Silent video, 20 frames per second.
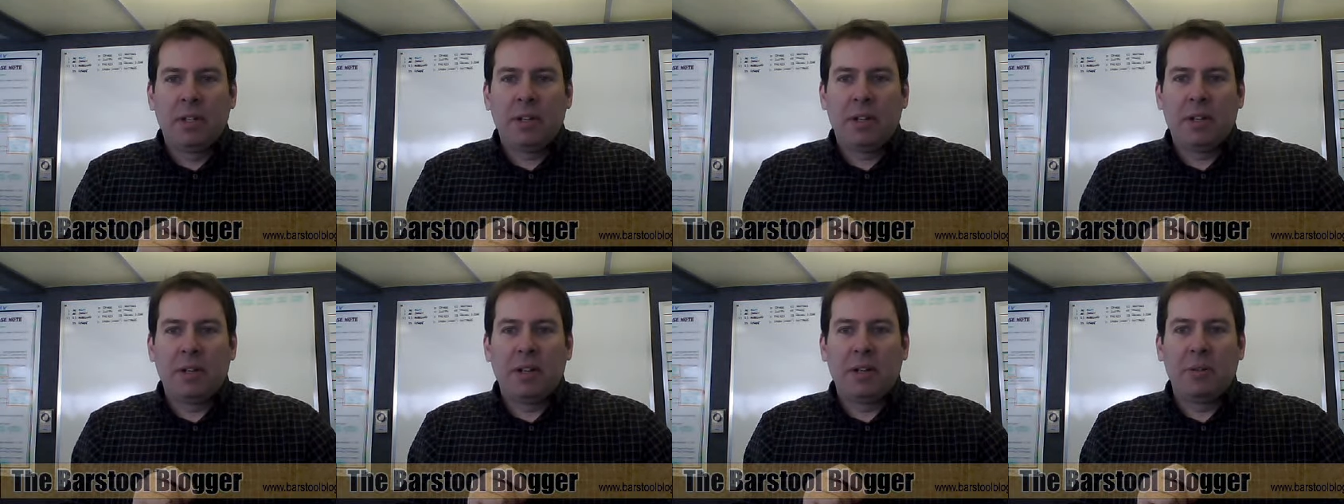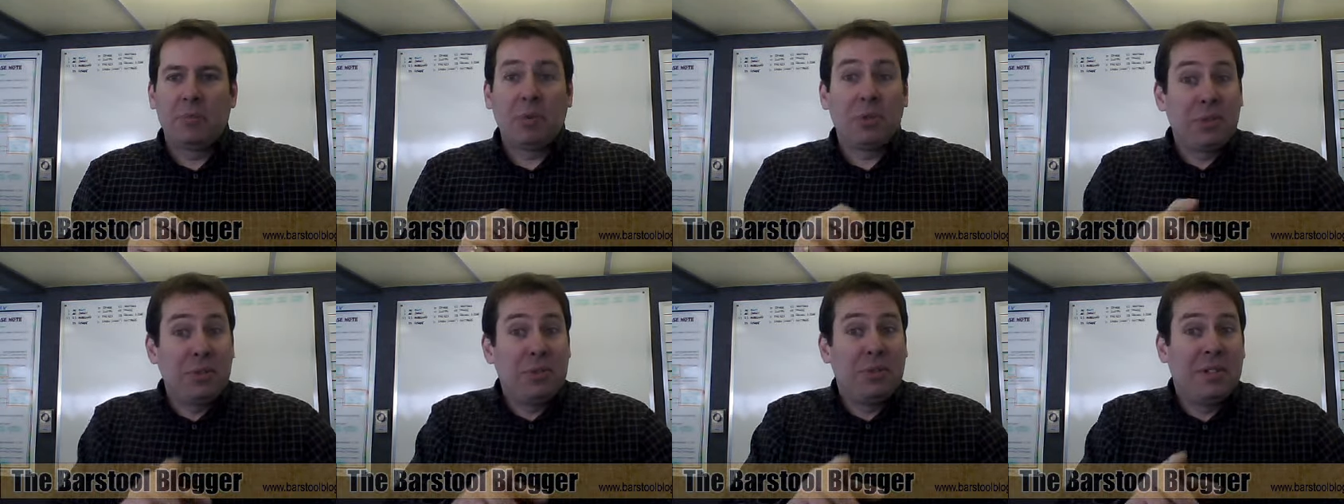Uh,
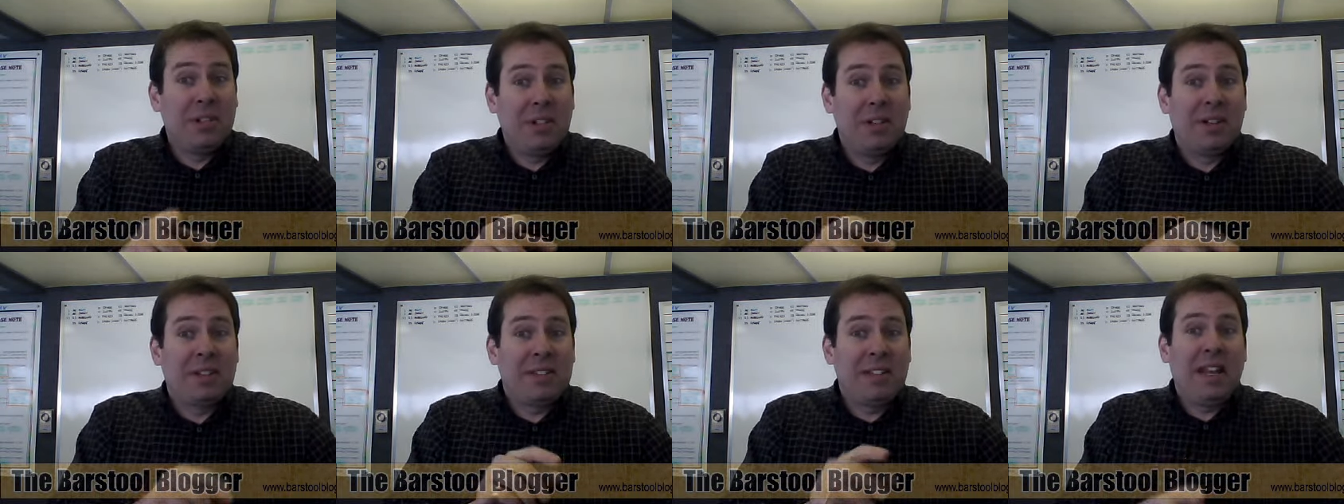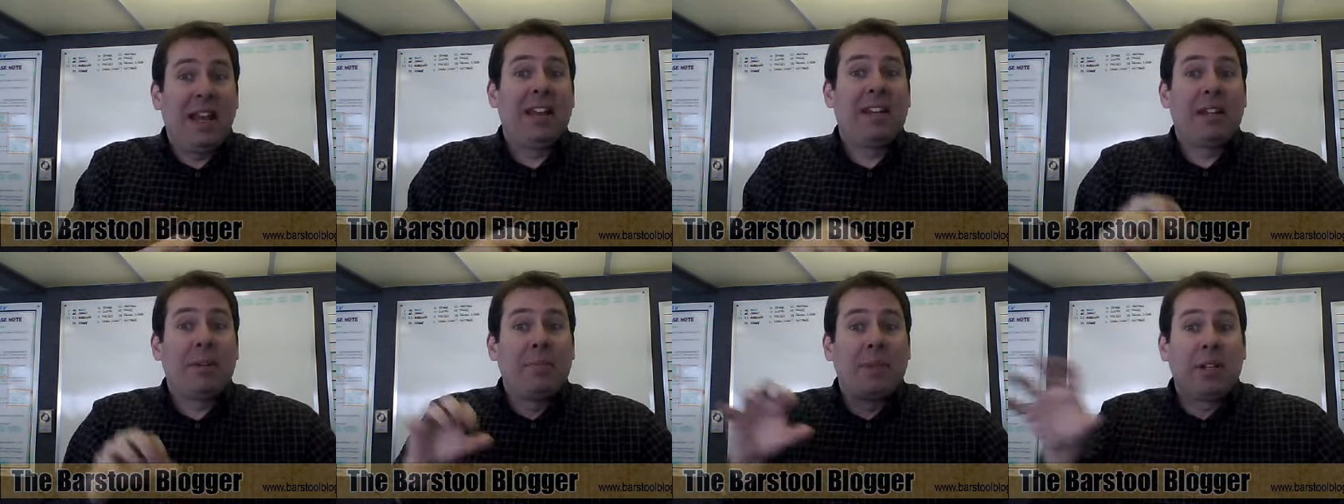well, tune in. You know, at the
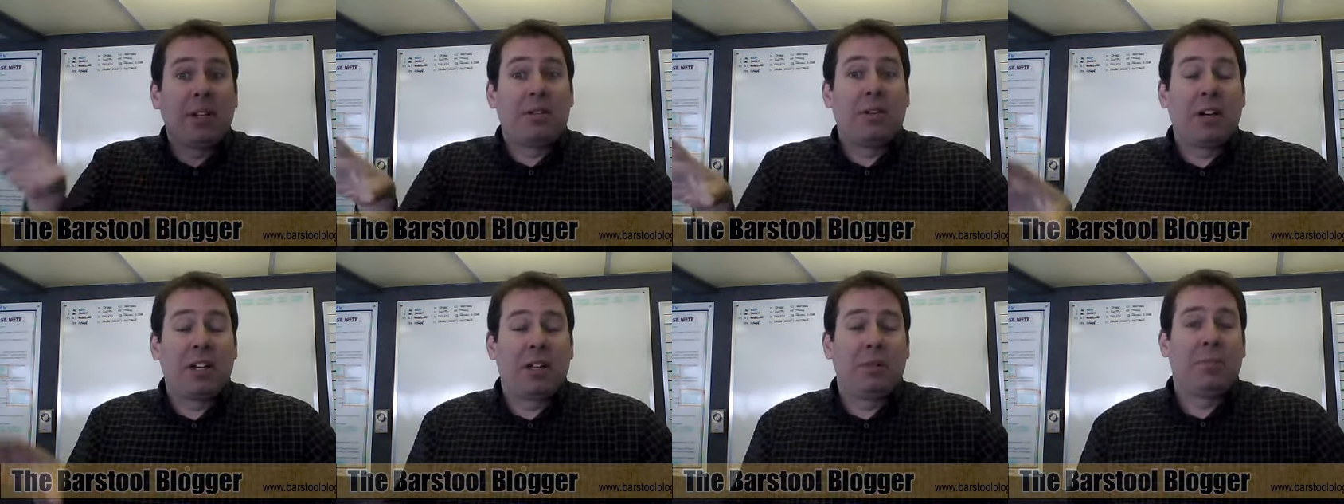end, I'm going to talk